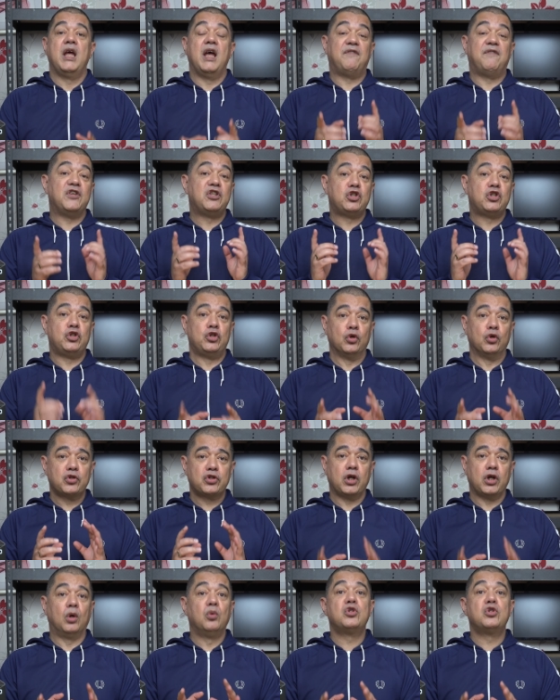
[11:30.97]
If it's
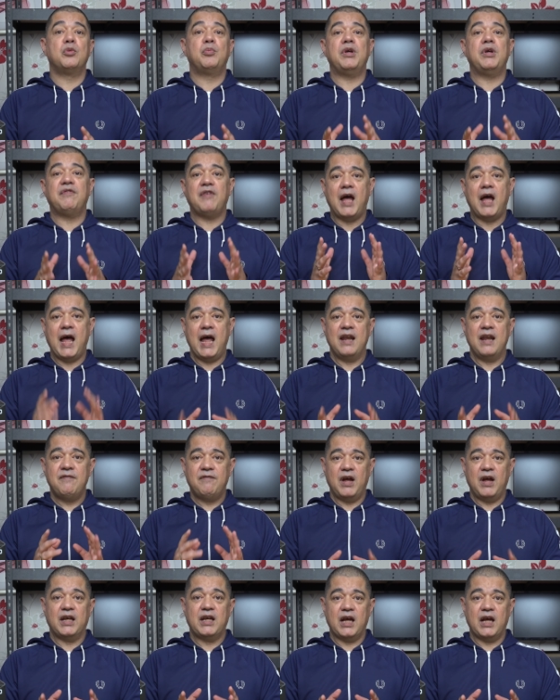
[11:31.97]
just going to be for
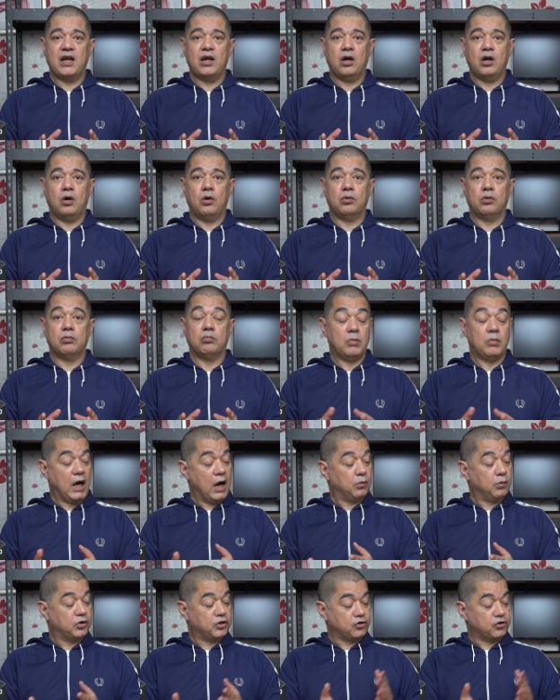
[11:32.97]
NVENC encoding,
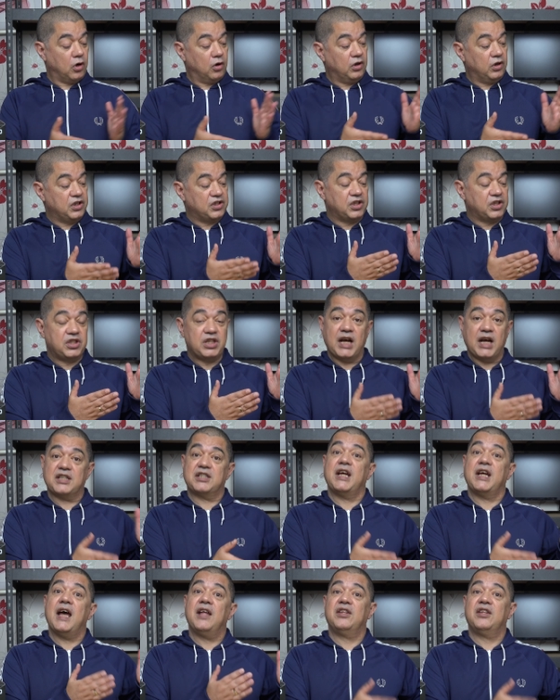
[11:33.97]
I would strongly
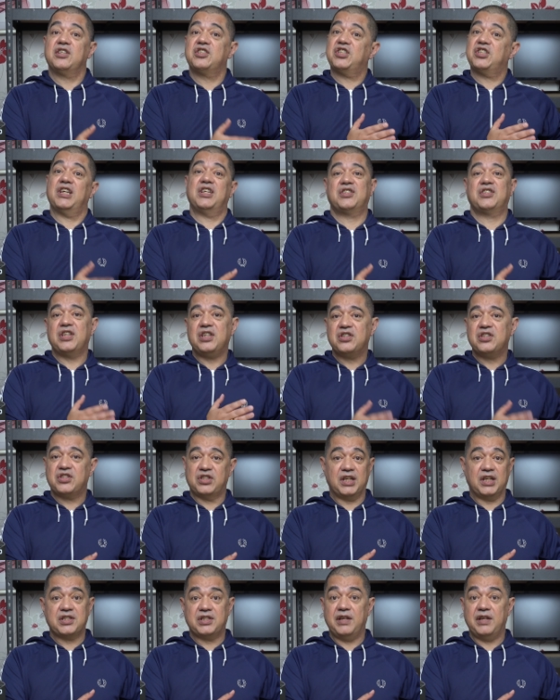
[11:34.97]
suggest getting the
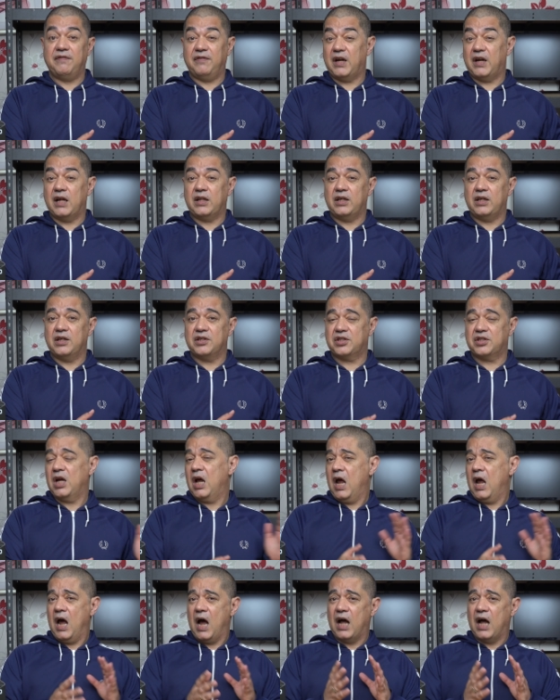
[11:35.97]
1660 for EDIUS.
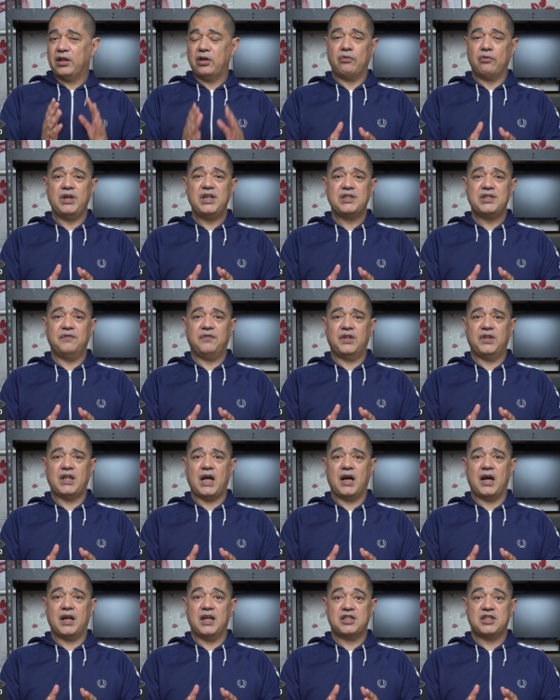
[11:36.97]
And the reason for
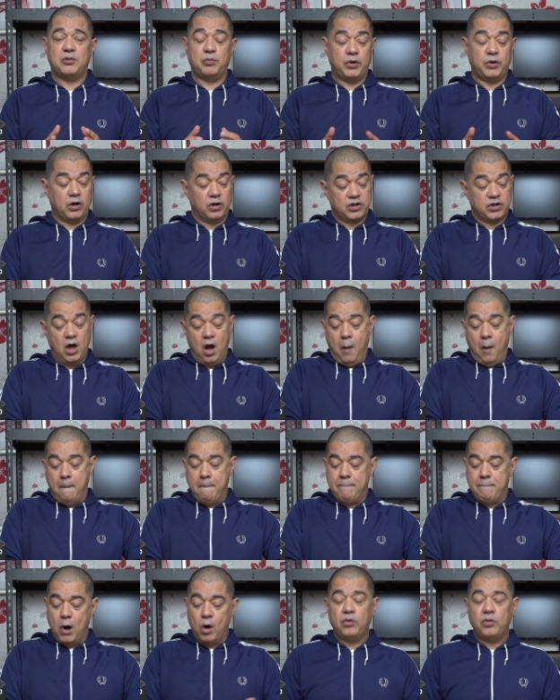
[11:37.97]
that is because
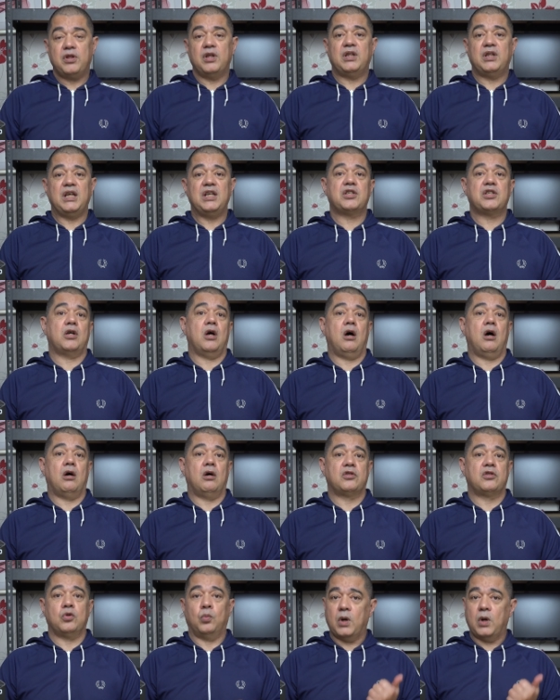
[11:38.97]
both of these
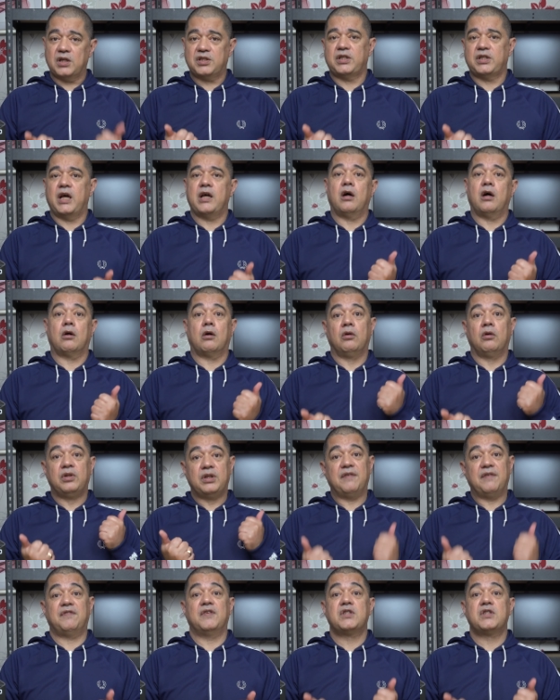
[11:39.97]
cards, whilst they are on
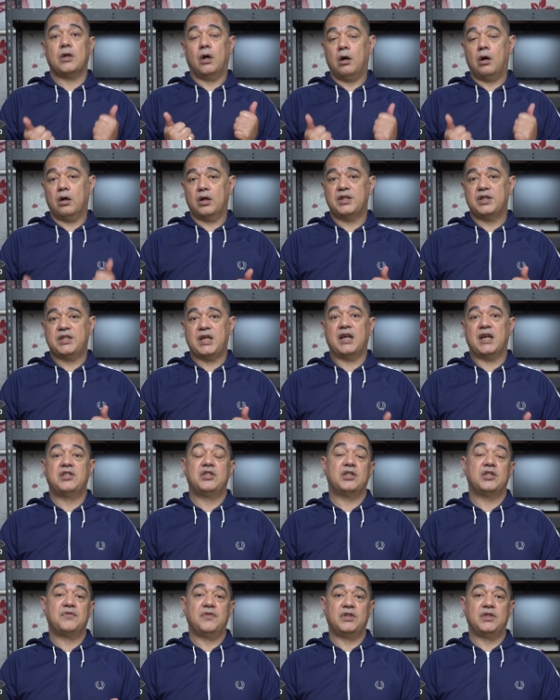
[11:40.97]
different
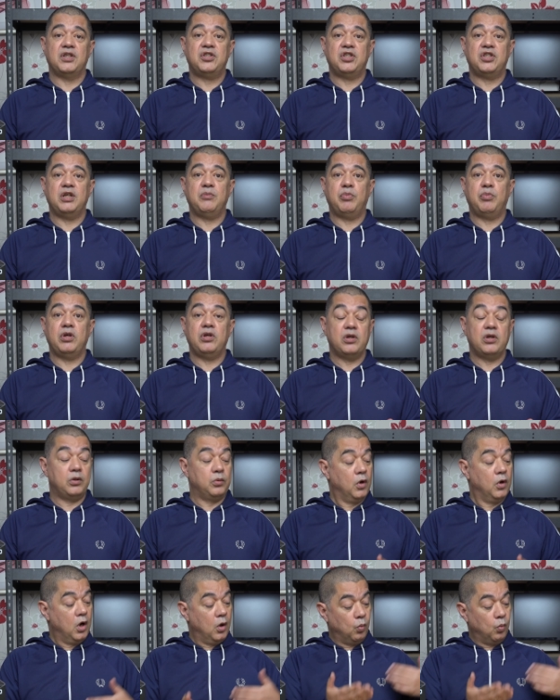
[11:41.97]
architectures for the
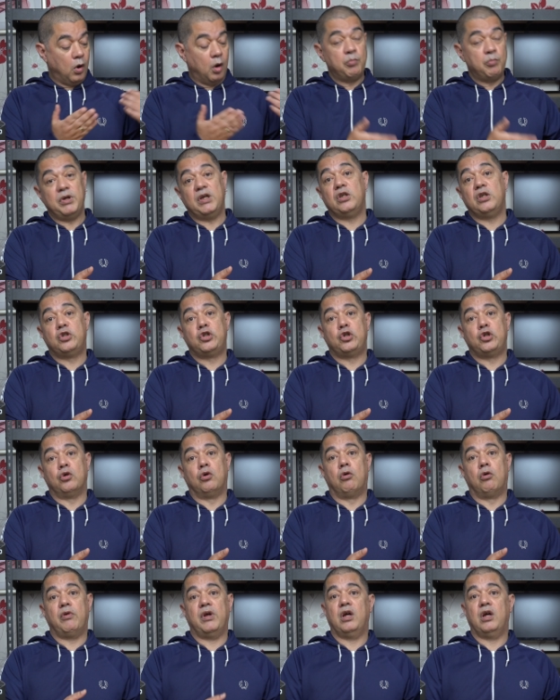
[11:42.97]
GPU, one being
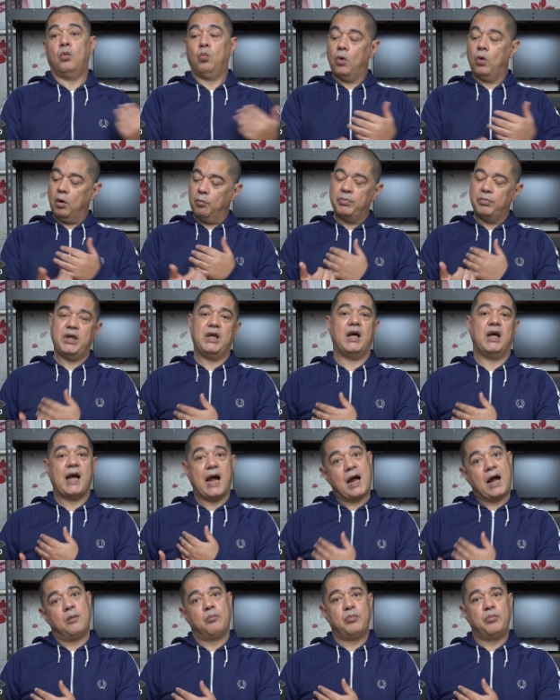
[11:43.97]
Turing and one being
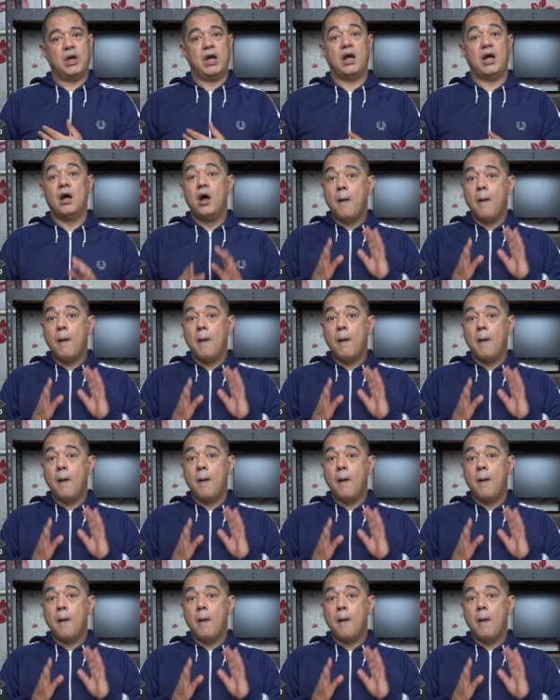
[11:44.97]
Ampere,